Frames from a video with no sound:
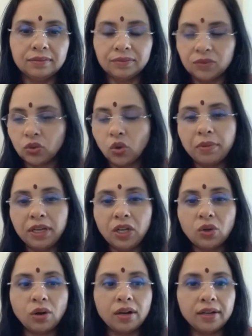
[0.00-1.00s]
So many
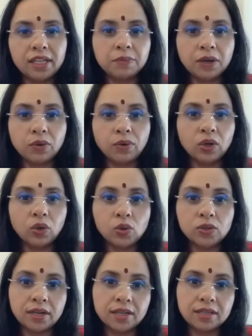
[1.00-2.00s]
qualities Bhagwan goes
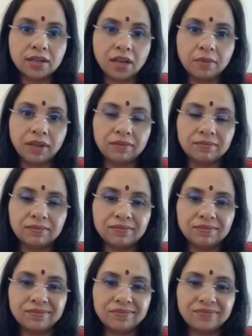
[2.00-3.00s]
on describing
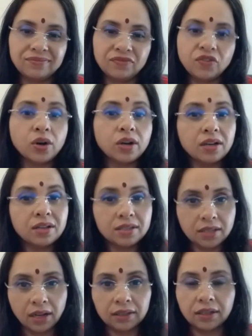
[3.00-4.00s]
for a
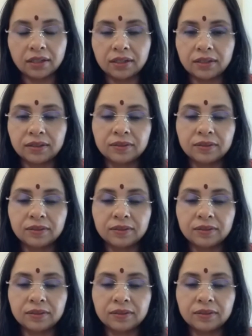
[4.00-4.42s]
sadhak.